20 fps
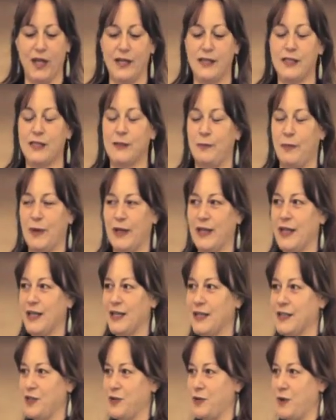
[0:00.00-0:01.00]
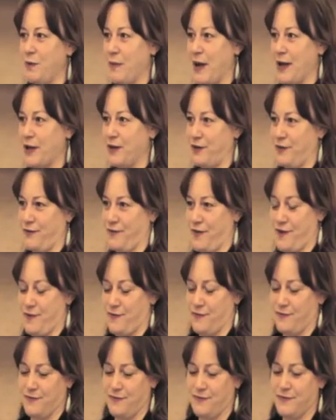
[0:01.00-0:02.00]
speaking into a
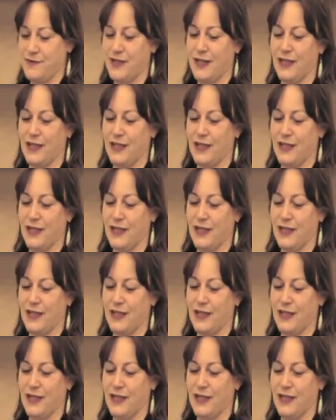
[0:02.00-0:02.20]
microphone,